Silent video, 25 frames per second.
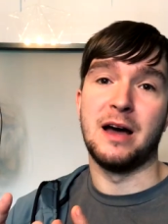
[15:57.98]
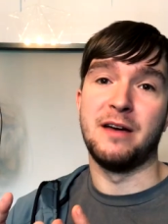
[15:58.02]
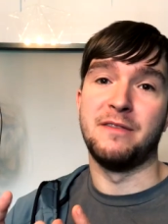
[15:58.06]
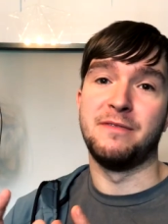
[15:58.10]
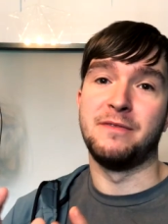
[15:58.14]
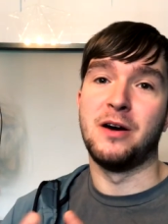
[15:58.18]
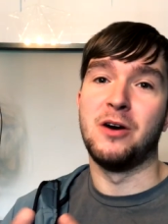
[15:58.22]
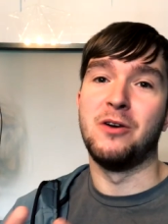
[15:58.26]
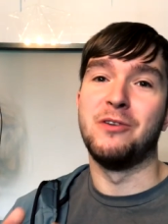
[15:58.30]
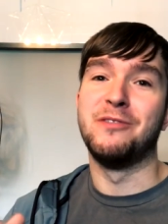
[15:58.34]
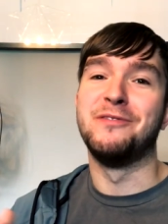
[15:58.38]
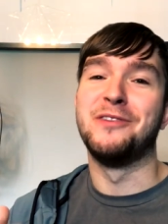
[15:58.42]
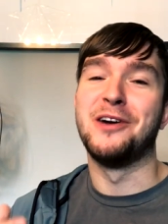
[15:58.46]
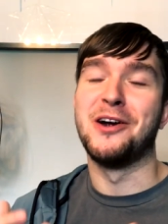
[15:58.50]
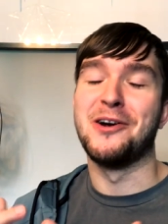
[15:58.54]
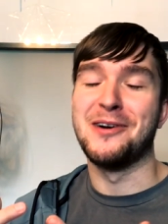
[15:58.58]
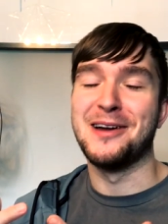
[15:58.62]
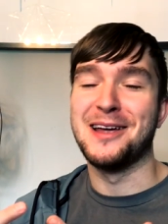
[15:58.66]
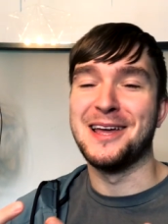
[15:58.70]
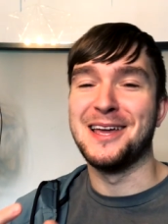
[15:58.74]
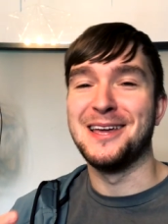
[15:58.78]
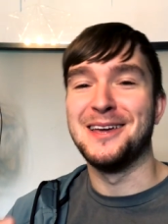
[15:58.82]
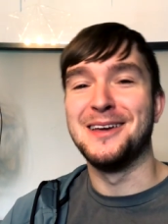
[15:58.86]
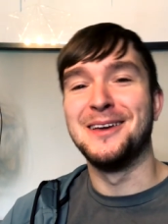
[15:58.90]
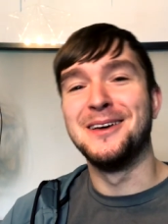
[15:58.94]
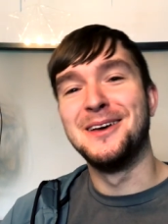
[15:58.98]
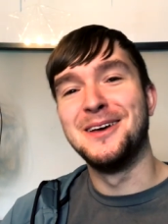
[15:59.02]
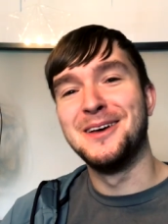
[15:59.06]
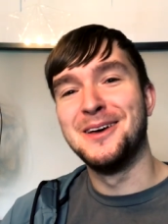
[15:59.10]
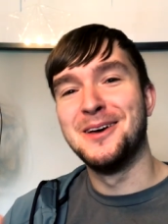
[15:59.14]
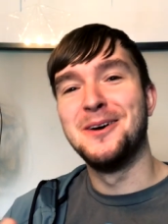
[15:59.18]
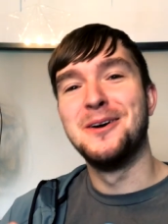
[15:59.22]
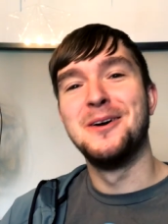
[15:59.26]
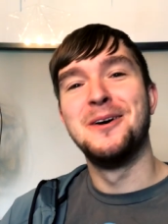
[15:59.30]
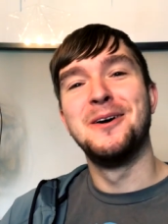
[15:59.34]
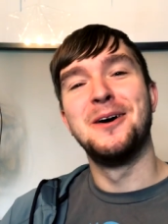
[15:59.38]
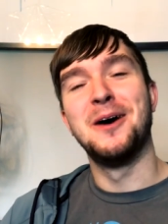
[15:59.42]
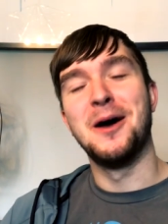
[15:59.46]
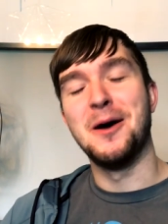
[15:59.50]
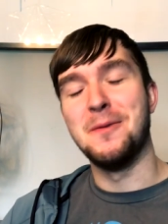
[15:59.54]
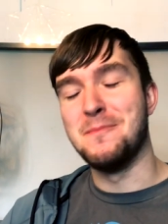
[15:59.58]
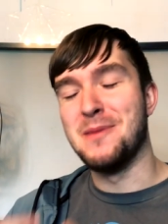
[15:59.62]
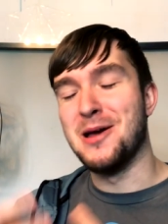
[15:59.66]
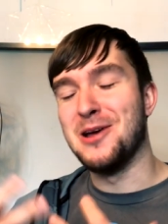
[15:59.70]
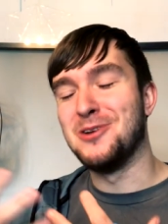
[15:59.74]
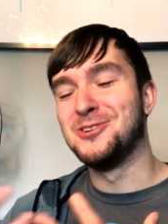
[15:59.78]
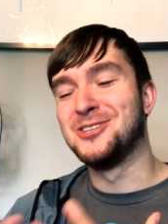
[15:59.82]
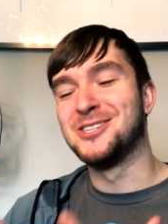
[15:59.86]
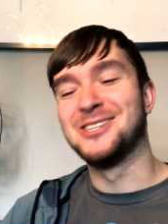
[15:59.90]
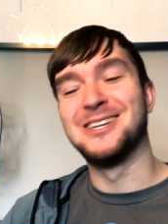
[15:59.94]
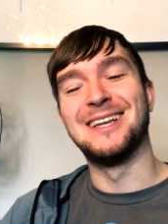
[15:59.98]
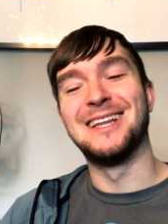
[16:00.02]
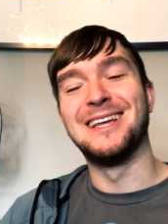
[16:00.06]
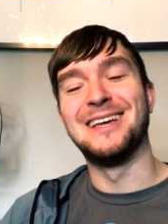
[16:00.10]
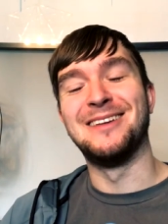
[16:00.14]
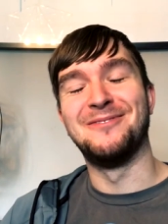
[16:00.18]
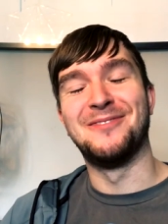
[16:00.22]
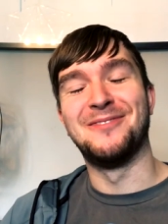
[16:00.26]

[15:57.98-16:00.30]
I felt very emotionally